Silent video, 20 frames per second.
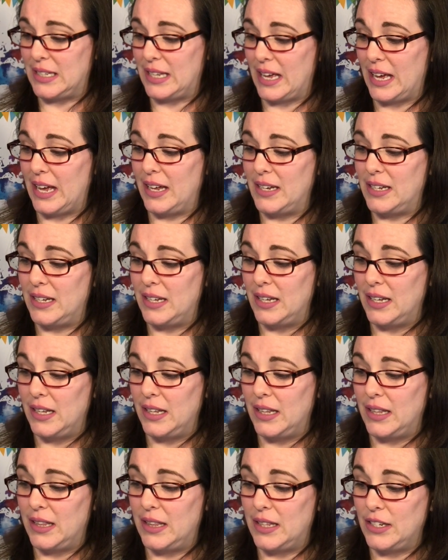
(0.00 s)
that
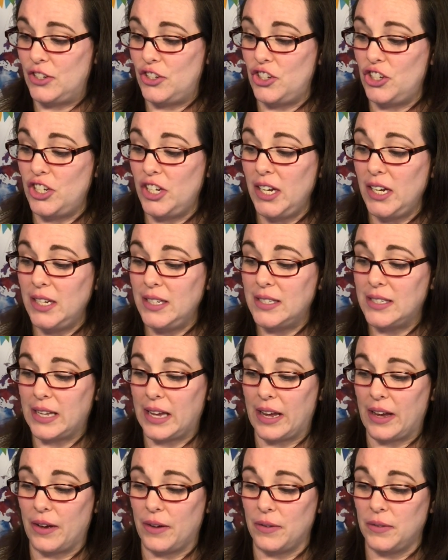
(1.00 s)
the G
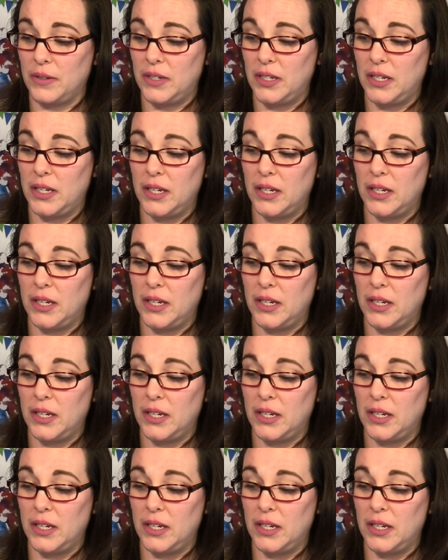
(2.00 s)
sound,